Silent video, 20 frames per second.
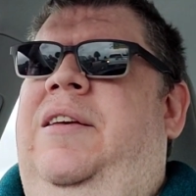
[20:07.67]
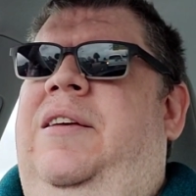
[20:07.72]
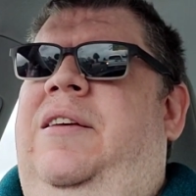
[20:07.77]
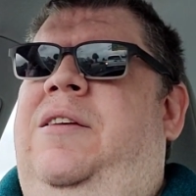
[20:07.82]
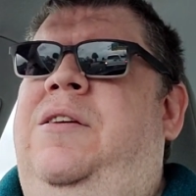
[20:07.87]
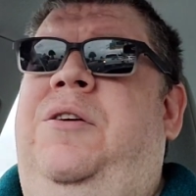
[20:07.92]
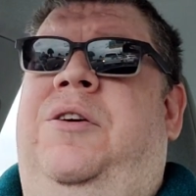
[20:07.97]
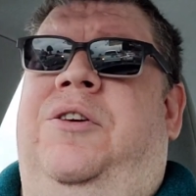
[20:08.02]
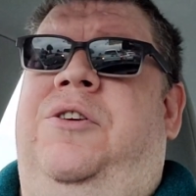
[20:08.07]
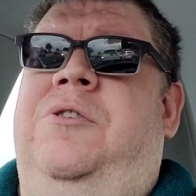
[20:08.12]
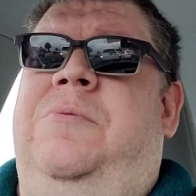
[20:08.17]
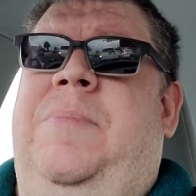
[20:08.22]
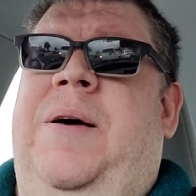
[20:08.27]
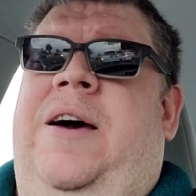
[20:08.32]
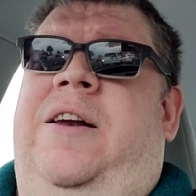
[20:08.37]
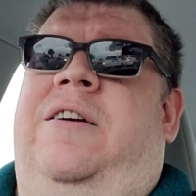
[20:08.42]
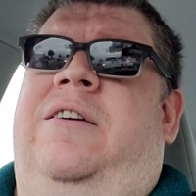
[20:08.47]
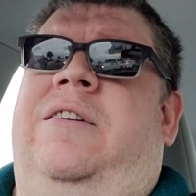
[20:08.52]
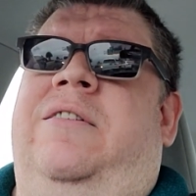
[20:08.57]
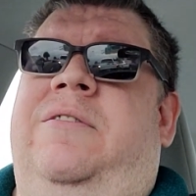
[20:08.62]
You can do
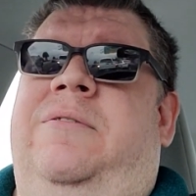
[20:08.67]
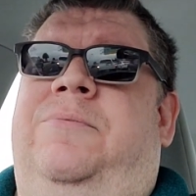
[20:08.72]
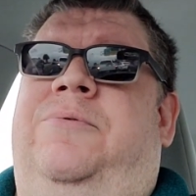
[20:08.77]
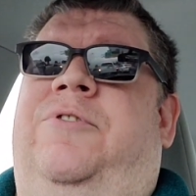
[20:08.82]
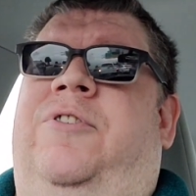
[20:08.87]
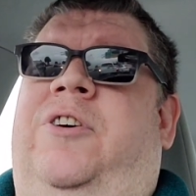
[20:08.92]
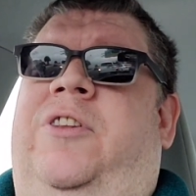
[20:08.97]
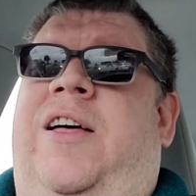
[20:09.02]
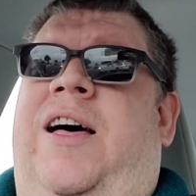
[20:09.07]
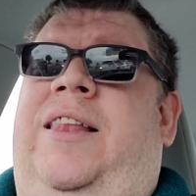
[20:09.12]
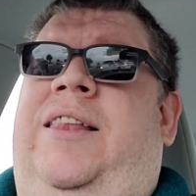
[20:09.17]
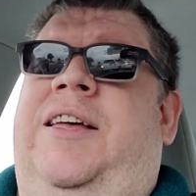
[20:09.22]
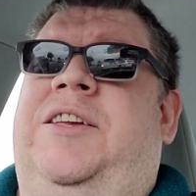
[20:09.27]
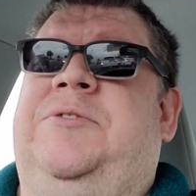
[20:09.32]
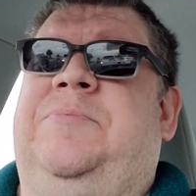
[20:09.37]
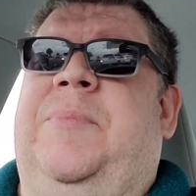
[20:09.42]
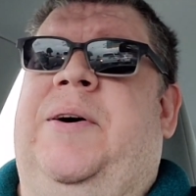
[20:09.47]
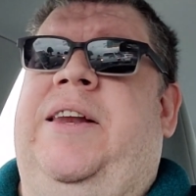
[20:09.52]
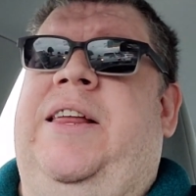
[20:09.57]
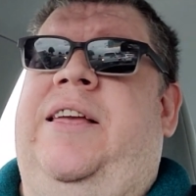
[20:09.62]
better for a lot
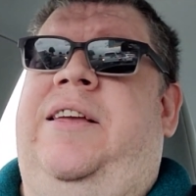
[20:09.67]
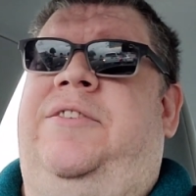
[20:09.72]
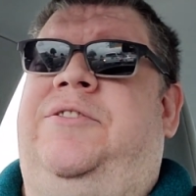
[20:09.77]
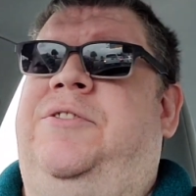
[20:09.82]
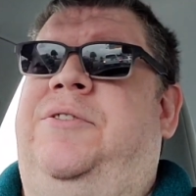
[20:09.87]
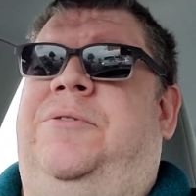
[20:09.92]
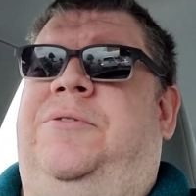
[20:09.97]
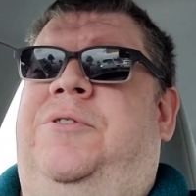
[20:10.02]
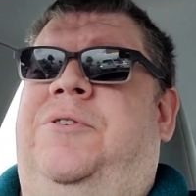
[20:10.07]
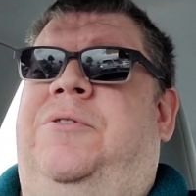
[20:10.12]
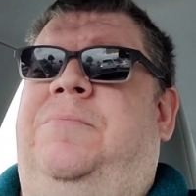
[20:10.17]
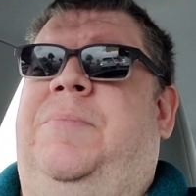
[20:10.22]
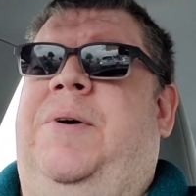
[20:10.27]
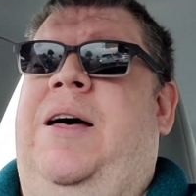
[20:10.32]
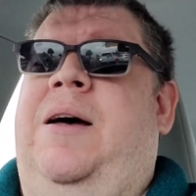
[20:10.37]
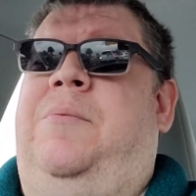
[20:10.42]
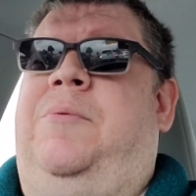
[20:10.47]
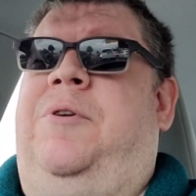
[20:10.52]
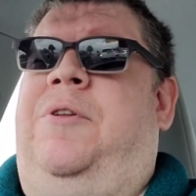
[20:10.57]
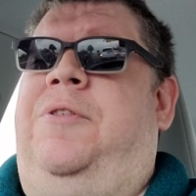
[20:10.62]
less money, so don't
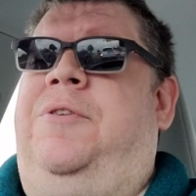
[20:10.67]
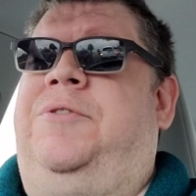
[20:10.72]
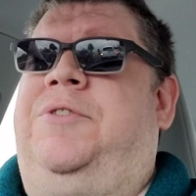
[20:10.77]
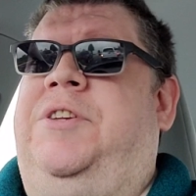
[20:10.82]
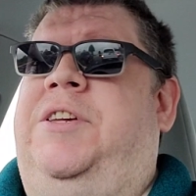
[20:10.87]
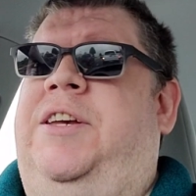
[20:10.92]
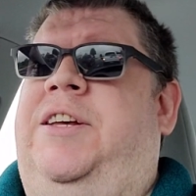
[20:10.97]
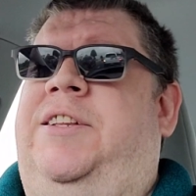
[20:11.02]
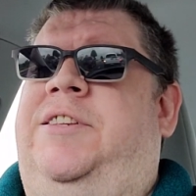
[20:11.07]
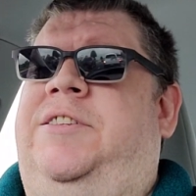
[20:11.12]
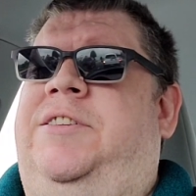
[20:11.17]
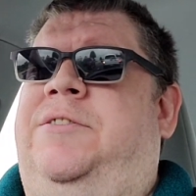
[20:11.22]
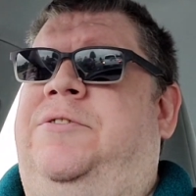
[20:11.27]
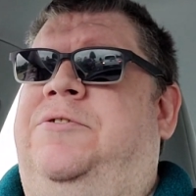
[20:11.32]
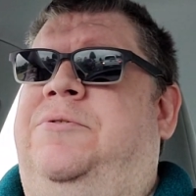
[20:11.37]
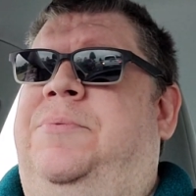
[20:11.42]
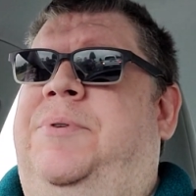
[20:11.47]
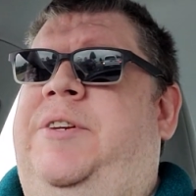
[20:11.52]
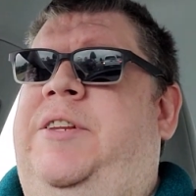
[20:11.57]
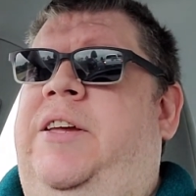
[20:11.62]
buy one of those kits.
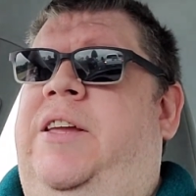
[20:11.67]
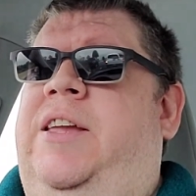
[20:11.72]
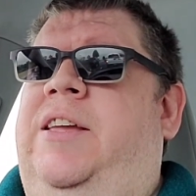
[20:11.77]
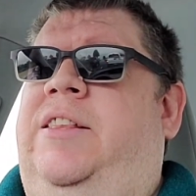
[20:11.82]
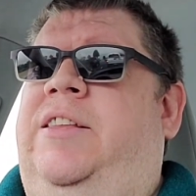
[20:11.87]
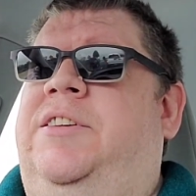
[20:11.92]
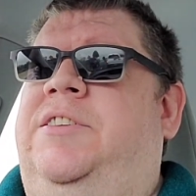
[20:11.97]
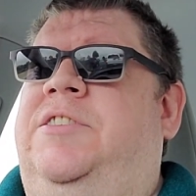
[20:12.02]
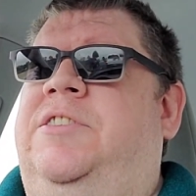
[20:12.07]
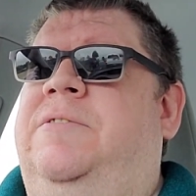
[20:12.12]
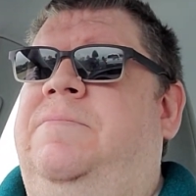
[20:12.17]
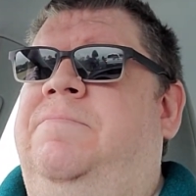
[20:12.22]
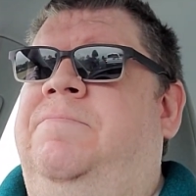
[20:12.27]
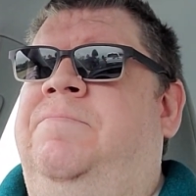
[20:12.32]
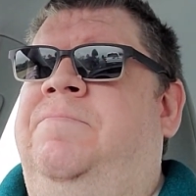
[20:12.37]
Those are ridiculous.